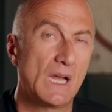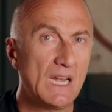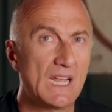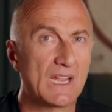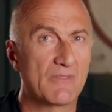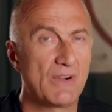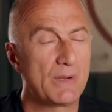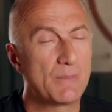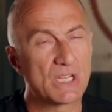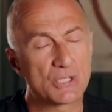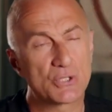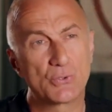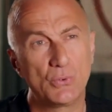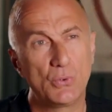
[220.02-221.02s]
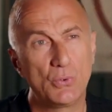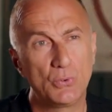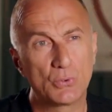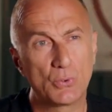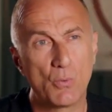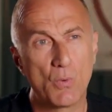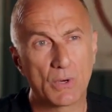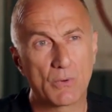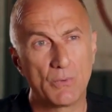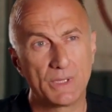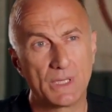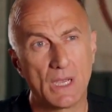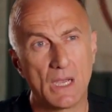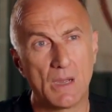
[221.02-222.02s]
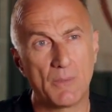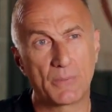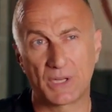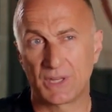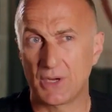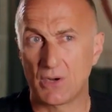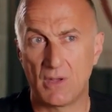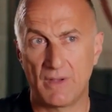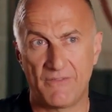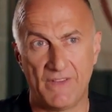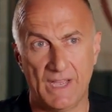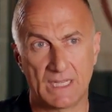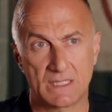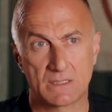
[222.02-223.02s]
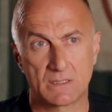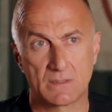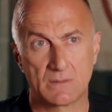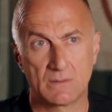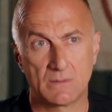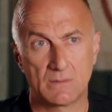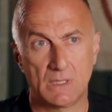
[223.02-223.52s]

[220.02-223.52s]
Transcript: I like very much to, to work with uh, practical effects.